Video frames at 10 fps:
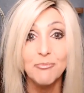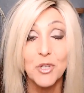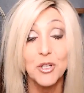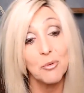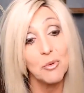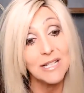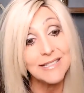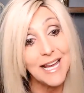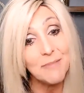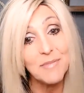you're going to want to
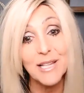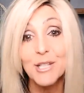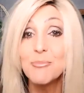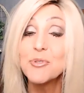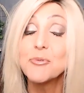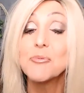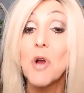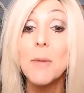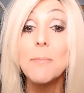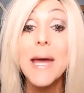tap that little
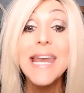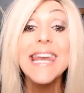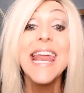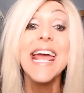subscribe button